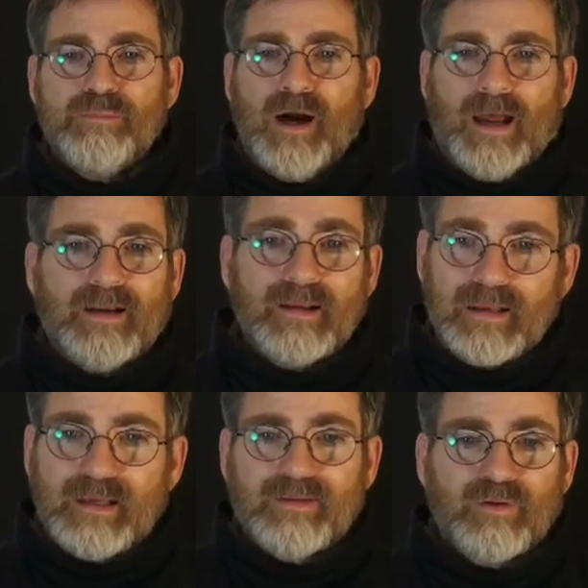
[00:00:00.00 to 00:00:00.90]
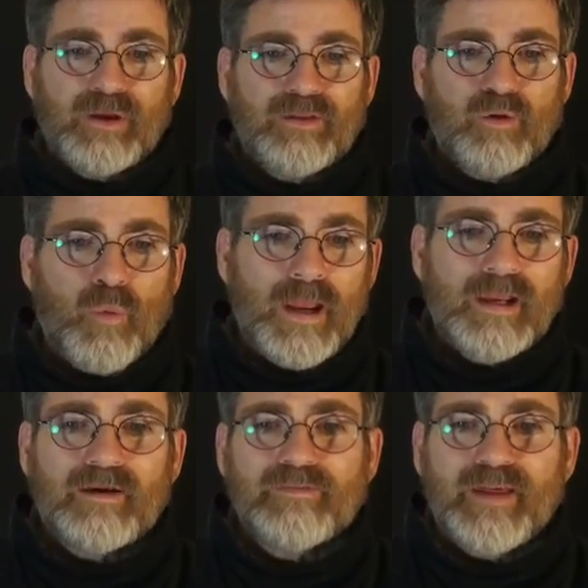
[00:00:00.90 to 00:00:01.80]
But in the
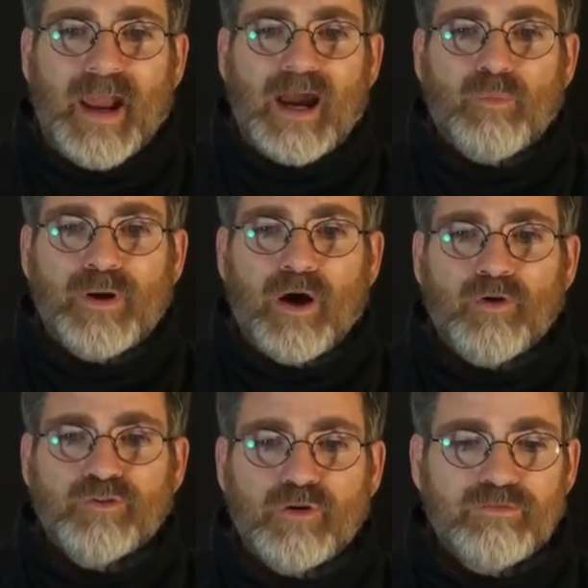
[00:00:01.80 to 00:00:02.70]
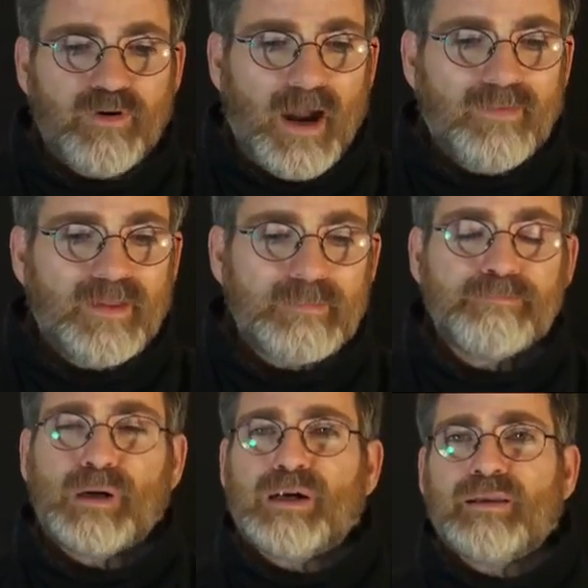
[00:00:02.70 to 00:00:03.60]
wake of that, we also find
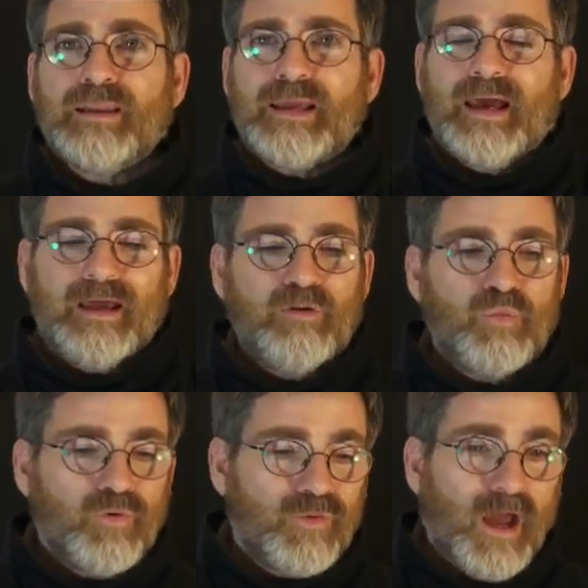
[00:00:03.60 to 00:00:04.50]
that Berlin will